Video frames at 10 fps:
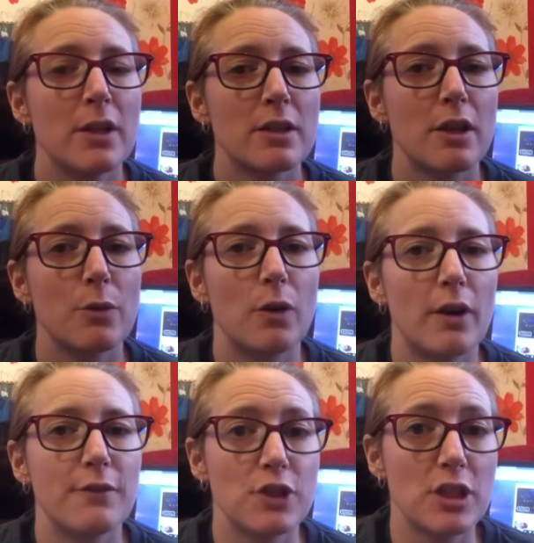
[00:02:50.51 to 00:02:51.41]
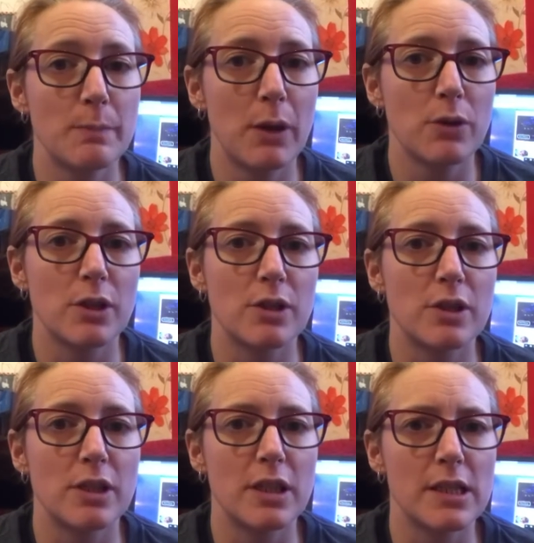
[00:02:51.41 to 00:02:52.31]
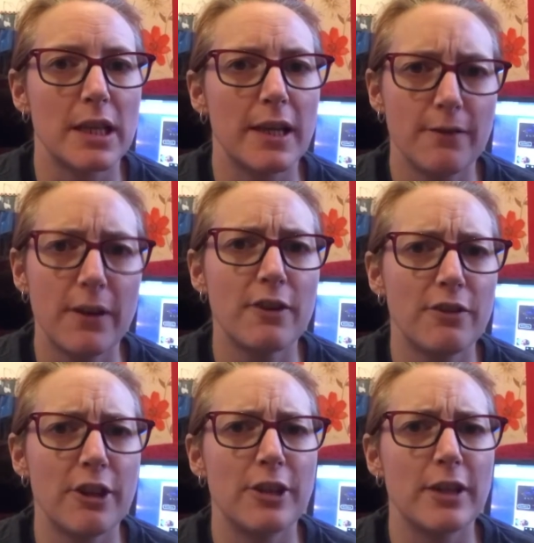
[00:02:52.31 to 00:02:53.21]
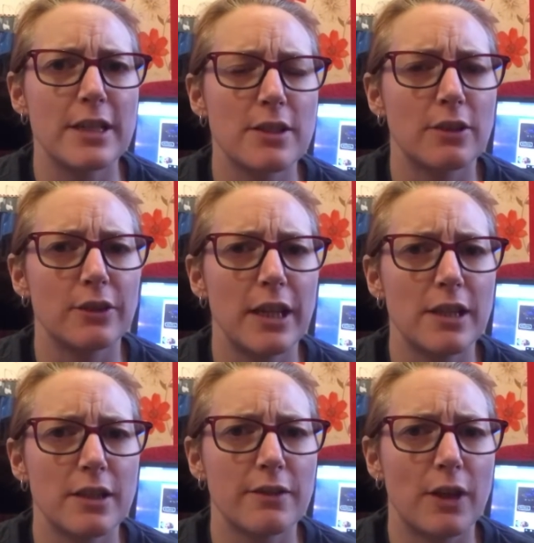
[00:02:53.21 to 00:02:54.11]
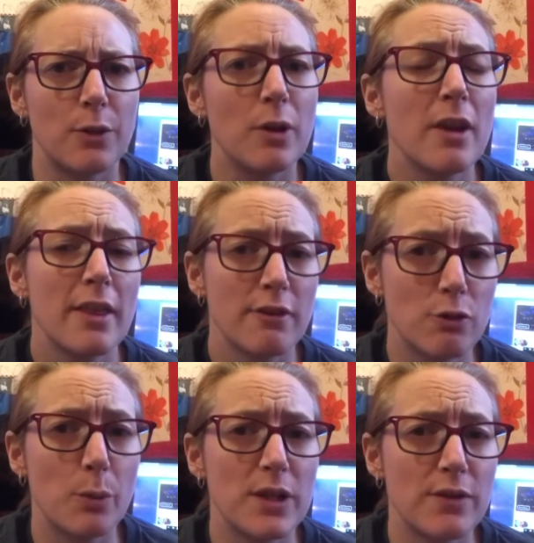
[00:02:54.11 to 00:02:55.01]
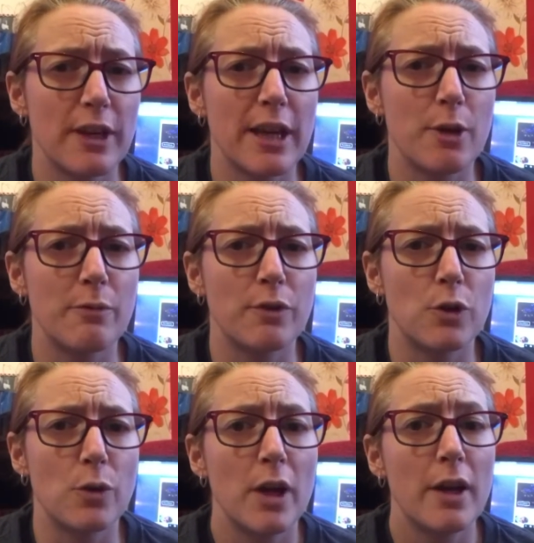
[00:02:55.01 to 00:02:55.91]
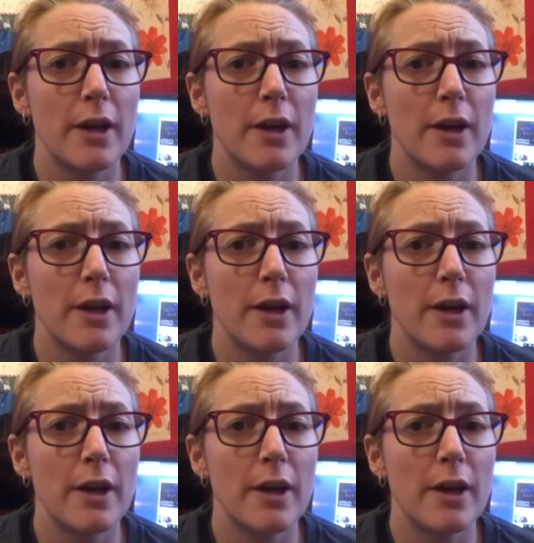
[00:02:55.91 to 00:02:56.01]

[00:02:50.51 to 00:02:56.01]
So I've just spoken to Disney, very nice on the end of the phone. They're always very helpful.